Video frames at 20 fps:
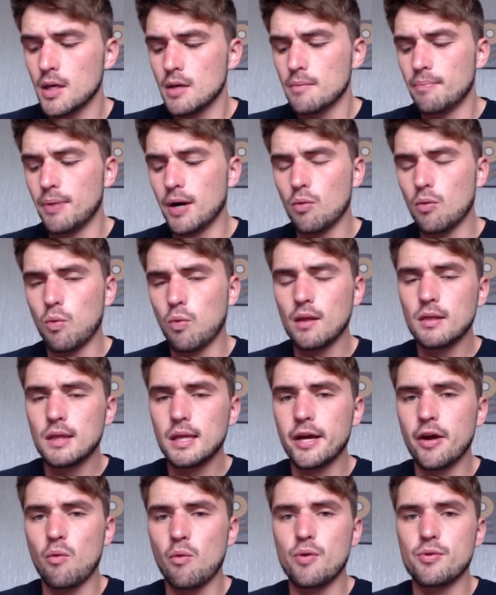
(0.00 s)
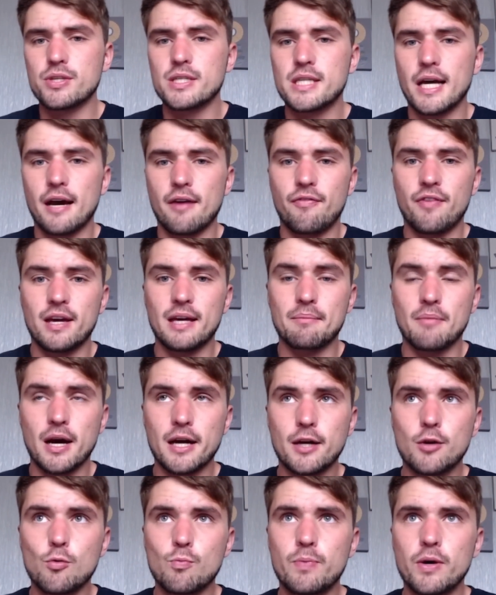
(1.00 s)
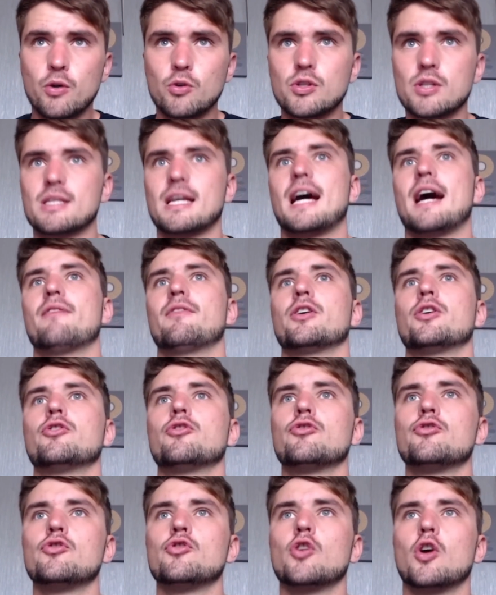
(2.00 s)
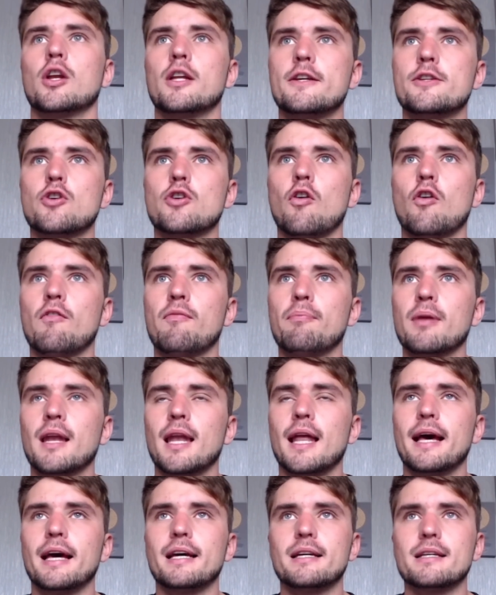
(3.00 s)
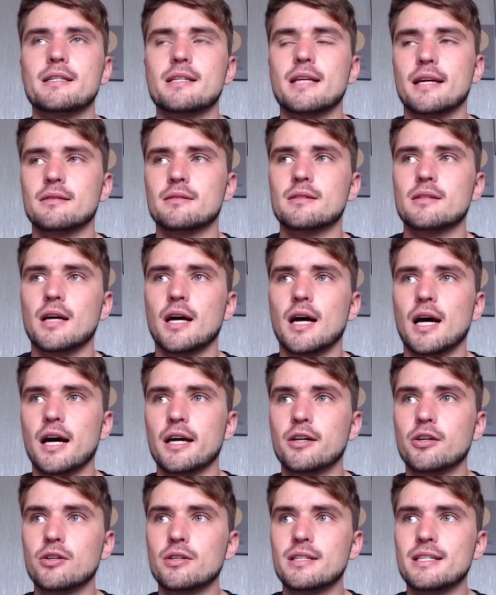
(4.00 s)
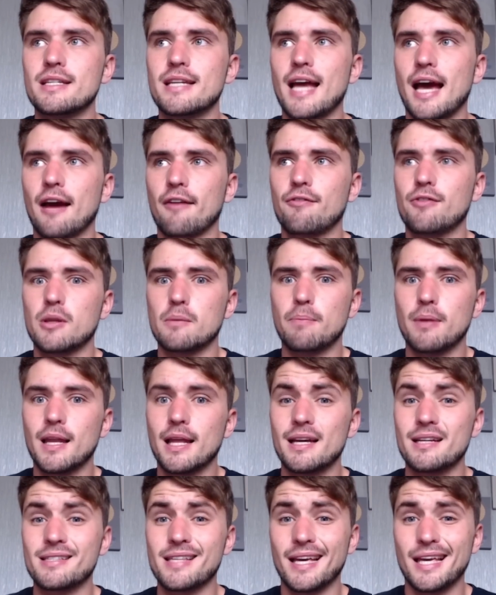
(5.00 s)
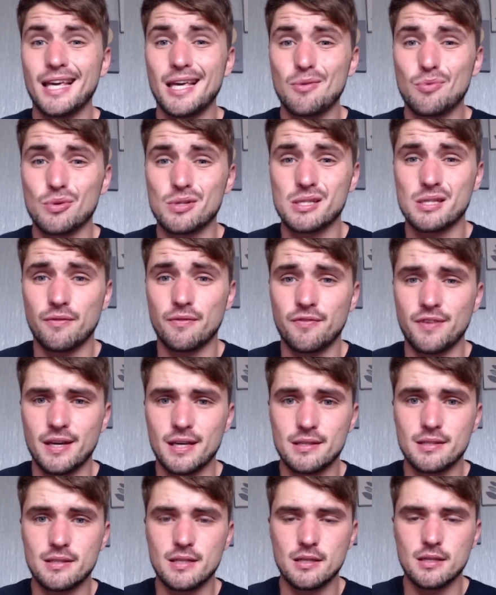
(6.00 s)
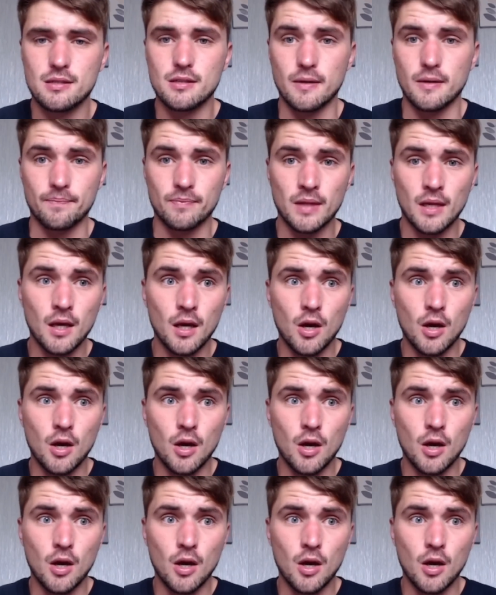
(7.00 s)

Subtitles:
But one thing I will say, I think Michael Beale does have a good knowledge of players and a good knack for the players that he wants to fit his system.